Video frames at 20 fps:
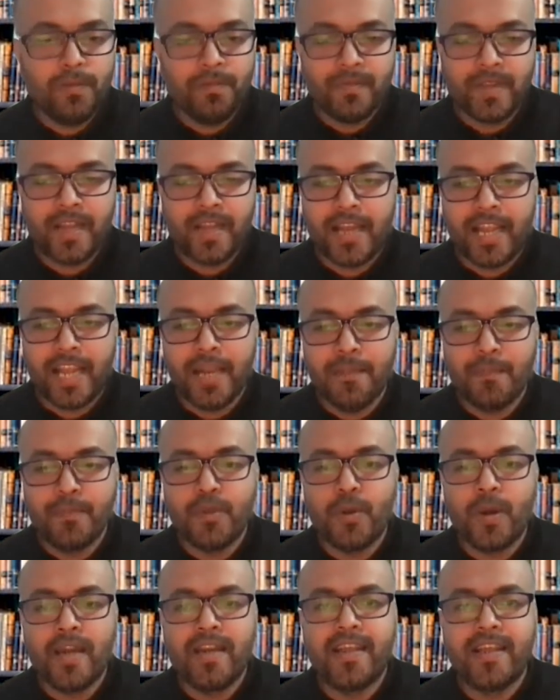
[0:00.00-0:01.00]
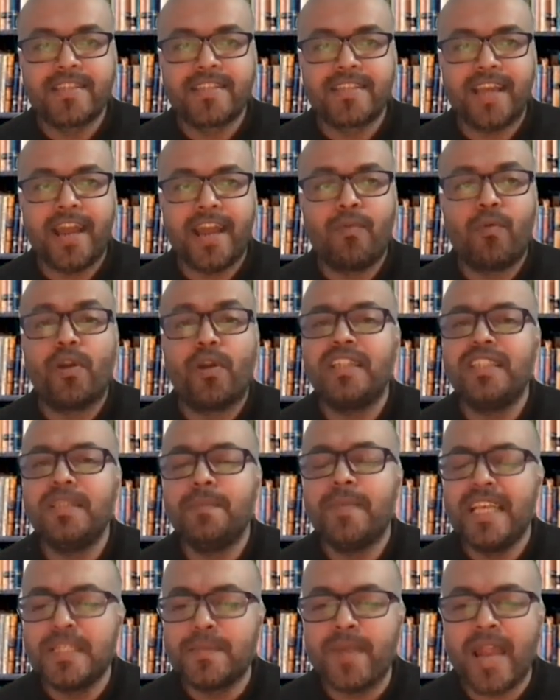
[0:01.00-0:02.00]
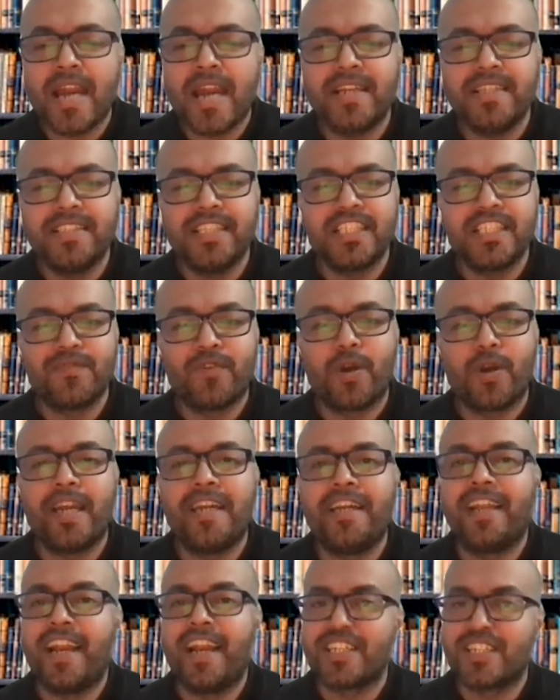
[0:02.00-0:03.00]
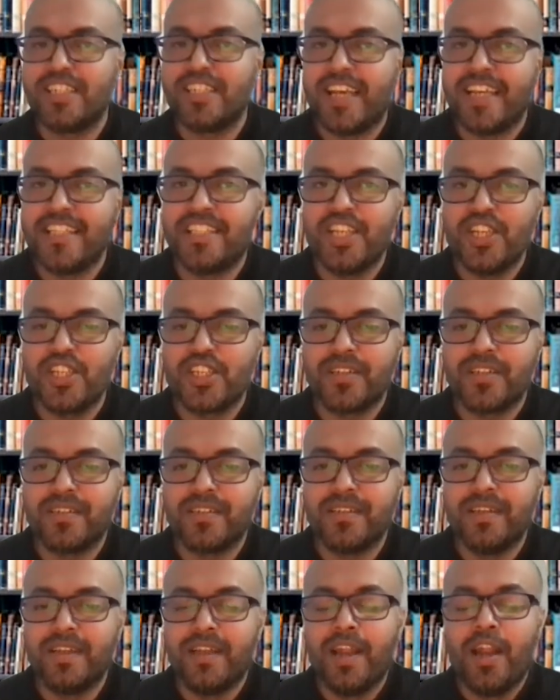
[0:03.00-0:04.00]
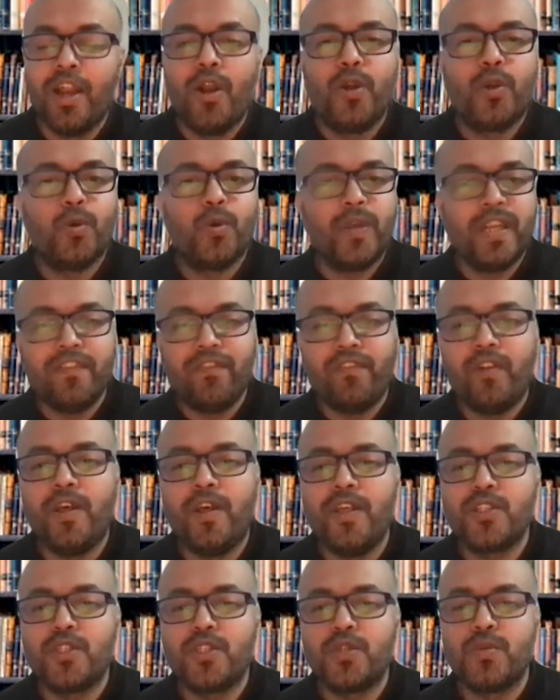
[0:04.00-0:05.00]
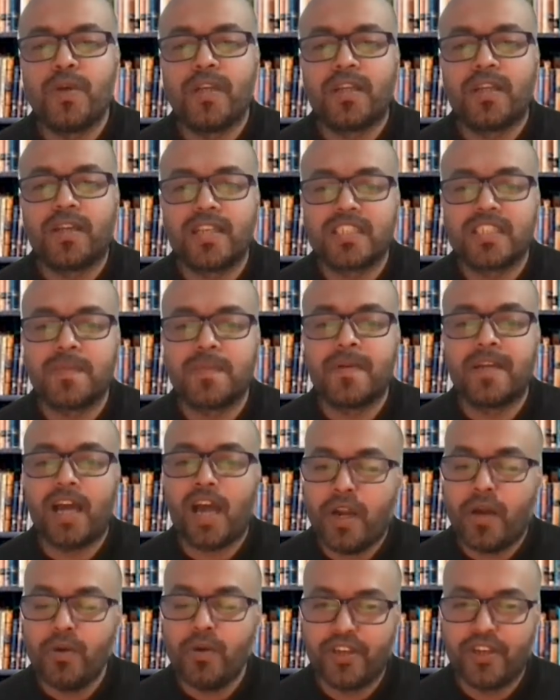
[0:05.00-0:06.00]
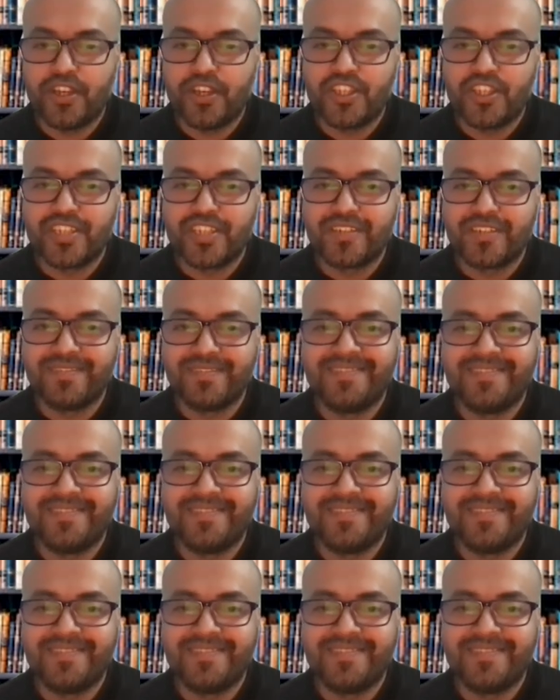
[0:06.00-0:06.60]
help you understand what are the best practices for internationalization to influence your customer outreach.